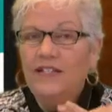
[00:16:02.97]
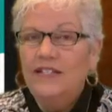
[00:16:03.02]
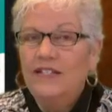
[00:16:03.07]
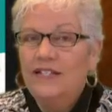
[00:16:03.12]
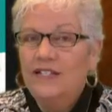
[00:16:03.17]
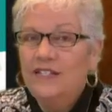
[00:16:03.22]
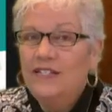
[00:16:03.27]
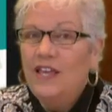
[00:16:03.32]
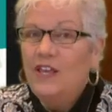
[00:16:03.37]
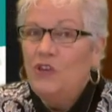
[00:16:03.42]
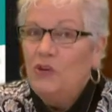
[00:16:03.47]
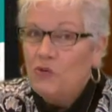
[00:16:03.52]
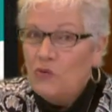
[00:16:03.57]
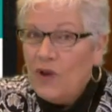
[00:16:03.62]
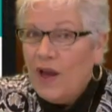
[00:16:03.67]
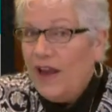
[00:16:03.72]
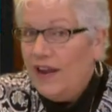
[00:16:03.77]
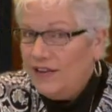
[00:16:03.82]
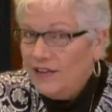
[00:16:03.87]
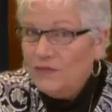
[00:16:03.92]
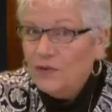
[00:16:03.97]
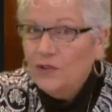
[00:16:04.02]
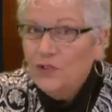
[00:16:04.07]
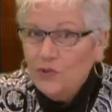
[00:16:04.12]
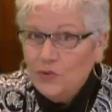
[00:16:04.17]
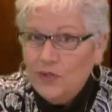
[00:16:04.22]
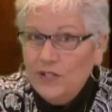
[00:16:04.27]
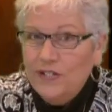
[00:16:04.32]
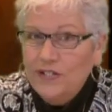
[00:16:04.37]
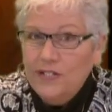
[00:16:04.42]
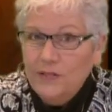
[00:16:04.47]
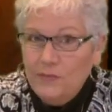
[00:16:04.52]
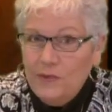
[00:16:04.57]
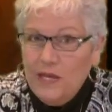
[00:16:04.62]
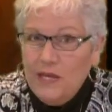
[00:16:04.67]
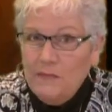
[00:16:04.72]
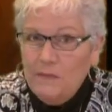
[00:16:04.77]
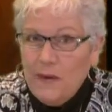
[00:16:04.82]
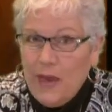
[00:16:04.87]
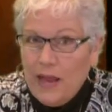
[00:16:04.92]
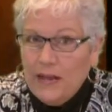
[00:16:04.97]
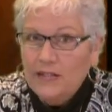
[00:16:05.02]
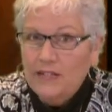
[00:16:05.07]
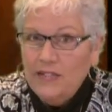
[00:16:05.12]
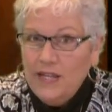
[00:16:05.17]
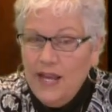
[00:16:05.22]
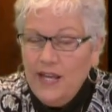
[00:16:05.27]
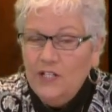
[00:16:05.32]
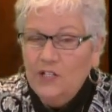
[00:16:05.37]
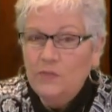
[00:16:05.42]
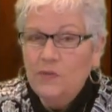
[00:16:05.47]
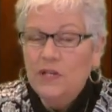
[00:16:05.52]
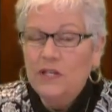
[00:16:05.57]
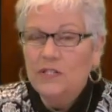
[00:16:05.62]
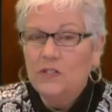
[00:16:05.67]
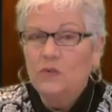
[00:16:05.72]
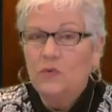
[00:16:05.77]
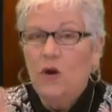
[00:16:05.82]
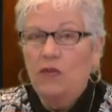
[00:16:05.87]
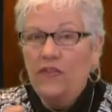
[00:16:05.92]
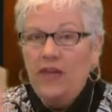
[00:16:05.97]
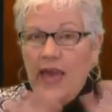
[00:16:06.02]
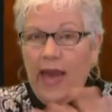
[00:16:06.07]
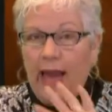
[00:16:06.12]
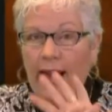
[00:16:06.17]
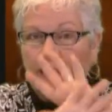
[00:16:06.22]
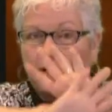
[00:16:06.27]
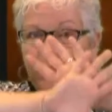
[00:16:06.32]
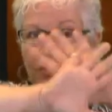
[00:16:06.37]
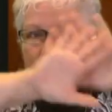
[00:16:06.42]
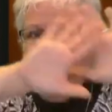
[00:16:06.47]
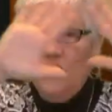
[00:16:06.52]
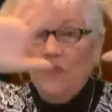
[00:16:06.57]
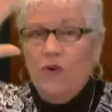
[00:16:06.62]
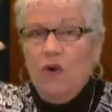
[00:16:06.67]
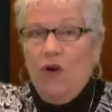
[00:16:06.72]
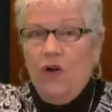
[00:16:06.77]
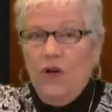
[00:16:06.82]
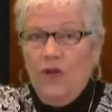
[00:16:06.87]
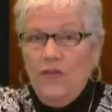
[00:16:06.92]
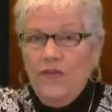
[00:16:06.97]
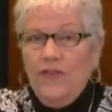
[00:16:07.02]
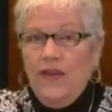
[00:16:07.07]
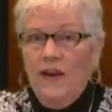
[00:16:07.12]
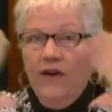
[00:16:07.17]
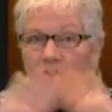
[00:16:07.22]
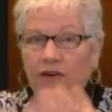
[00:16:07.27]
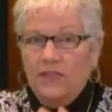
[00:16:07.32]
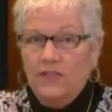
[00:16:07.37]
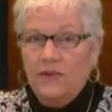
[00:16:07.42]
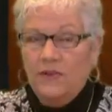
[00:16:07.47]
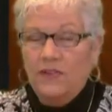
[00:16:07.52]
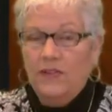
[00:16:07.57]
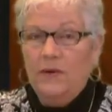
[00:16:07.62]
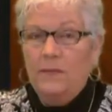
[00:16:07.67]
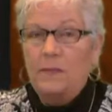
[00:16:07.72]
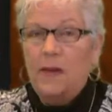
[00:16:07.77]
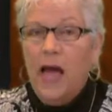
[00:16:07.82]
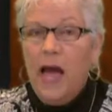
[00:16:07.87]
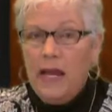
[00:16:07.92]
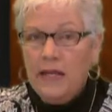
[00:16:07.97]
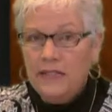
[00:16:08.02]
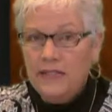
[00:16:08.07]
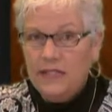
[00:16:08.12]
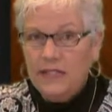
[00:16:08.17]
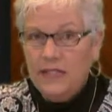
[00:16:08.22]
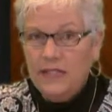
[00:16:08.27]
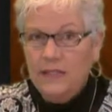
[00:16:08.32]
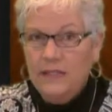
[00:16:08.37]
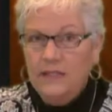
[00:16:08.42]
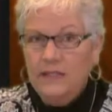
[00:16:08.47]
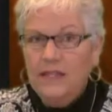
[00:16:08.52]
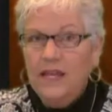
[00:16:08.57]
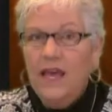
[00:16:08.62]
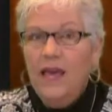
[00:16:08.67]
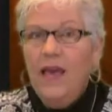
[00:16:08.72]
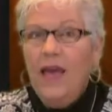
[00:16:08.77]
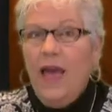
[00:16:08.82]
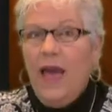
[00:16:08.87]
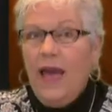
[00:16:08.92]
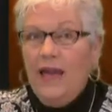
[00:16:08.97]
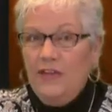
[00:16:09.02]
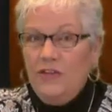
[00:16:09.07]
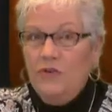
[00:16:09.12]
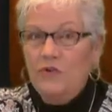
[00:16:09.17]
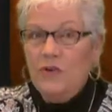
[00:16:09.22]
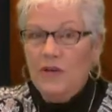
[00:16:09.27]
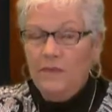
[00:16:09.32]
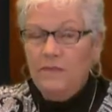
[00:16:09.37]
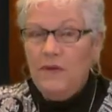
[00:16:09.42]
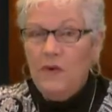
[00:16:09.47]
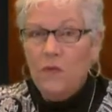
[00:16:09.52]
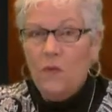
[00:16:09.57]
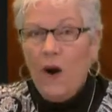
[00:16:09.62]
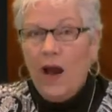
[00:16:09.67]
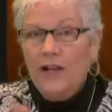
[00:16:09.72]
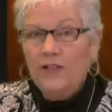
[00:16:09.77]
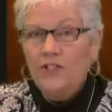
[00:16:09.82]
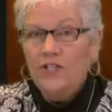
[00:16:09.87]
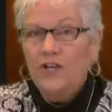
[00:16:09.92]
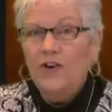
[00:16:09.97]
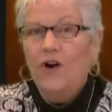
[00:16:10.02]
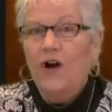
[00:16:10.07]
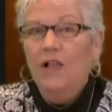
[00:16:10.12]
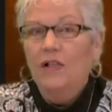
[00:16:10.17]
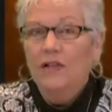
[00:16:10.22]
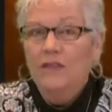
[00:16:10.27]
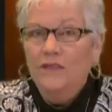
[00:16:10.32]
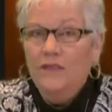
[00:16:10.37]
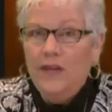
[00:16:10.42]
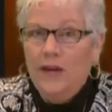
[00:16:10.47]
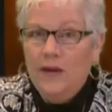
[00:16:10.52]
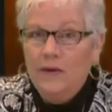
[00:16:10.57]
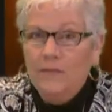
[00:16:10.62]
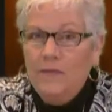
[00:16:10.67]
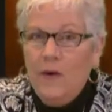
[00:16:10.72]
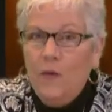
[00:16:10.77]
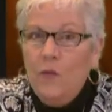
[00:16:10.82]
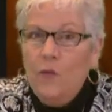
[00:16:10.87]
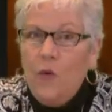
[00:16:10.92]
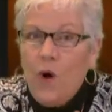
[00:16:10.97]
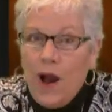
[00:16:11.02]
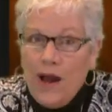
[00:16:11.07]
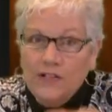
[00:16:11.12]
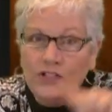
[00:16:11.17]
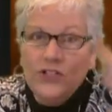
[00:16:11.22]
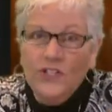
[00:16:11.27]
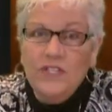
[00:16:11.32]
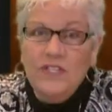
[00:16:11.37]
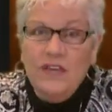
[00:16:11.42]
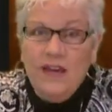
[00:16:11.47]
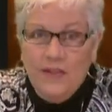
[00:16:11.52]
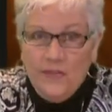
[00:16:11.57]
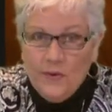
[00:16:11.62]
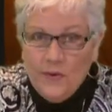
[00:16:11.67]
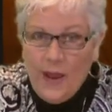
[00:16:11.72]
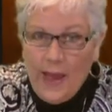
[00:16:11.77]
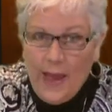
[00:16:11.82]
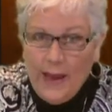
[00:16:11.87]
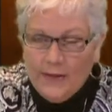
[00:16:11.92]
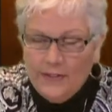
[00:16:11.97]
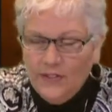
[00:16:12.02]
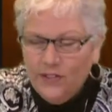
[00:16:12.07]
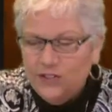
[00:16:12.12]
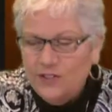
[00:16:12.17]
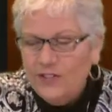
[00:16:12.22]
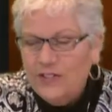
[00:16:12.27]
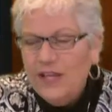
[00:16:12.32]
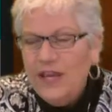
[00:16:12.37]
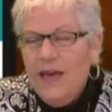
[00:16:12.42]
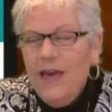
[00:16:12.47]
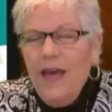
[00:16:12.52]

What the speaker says: is that you kind of are treated to being backstage because the actors are all there in their little boxes and you can be watching all of them watch the other actors.